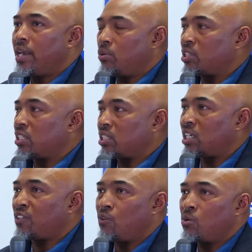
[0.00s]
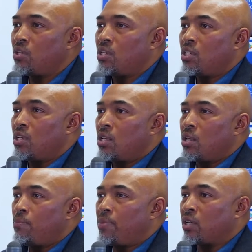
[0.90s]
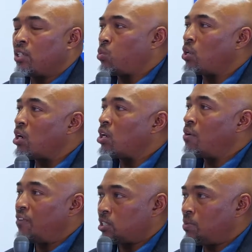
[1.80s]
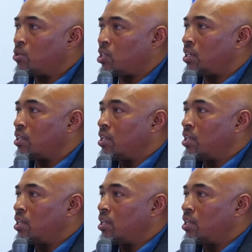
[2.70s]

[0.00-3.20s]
it was successful because we got a lot of exposure.